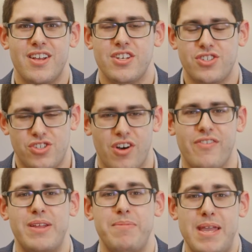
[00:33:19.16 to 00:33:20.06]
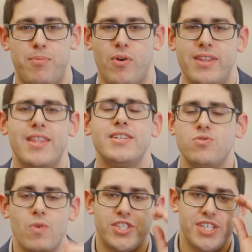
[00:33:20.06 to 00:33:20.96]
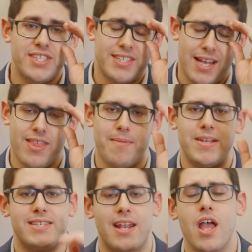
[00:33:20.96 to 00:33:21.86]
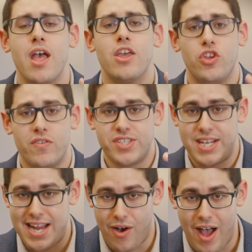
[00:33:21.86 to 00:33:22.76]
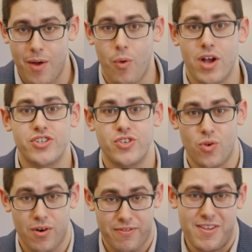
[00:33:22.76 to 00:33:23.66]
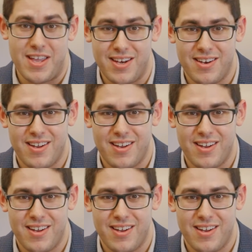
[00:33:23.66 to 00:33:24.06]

serving people. And this is what Jesus said to them. He said, "You've seen how I washed your feet.